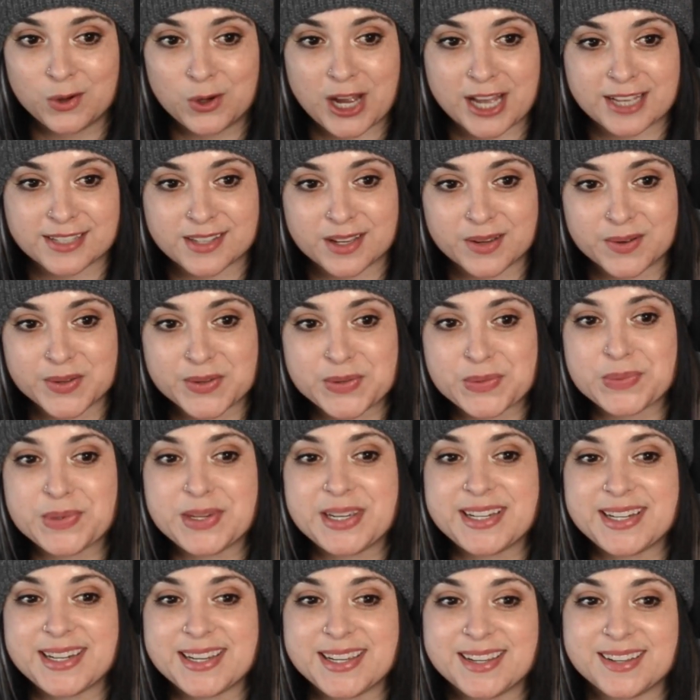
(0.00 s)
as I was
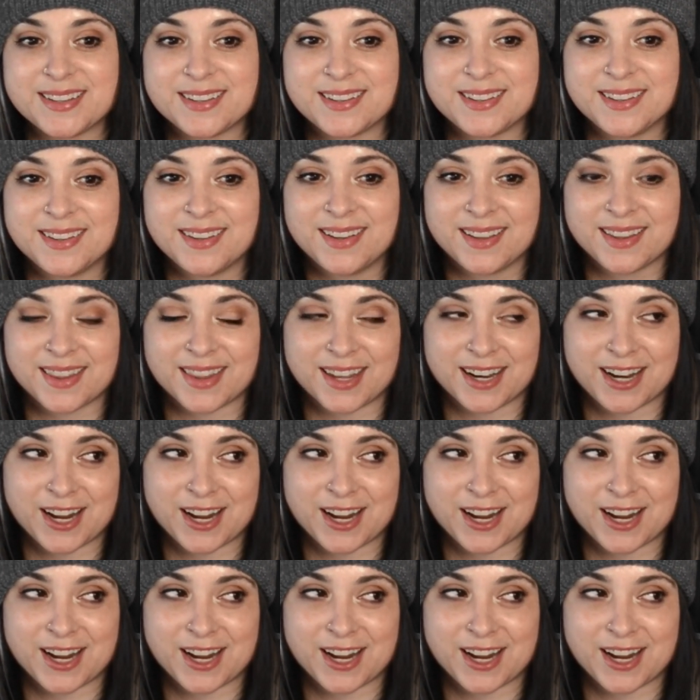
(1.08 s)
reading that